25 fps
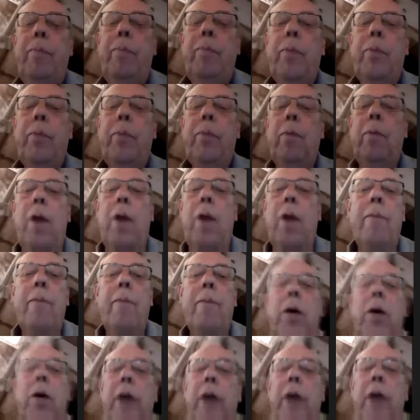sort of,
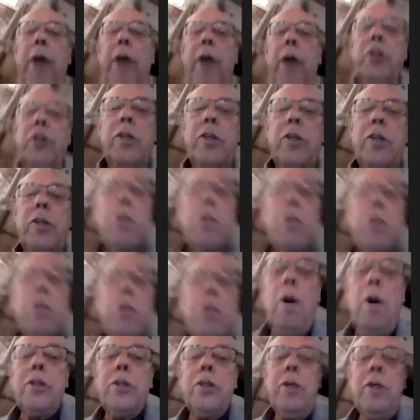uh, one of my
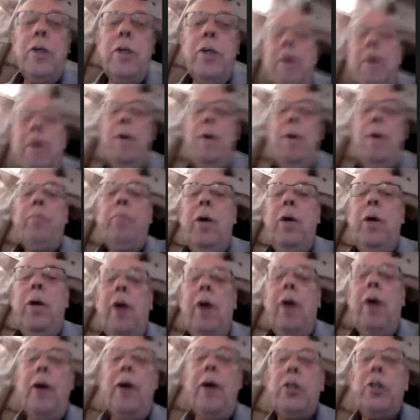questions
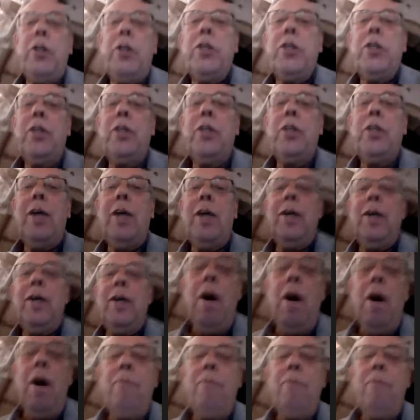was, you know,
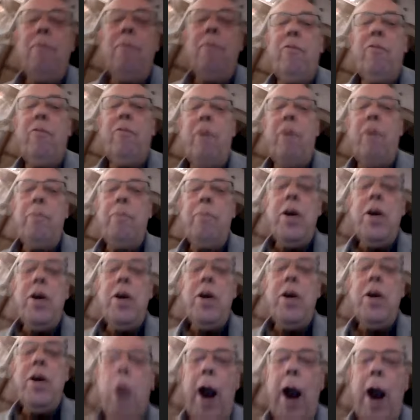Hutchison didn't
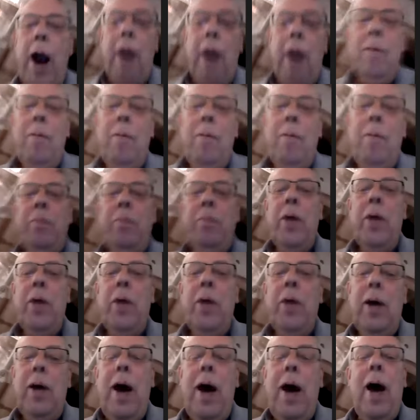come from
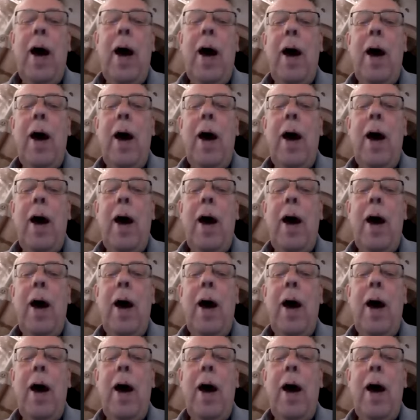nowhere.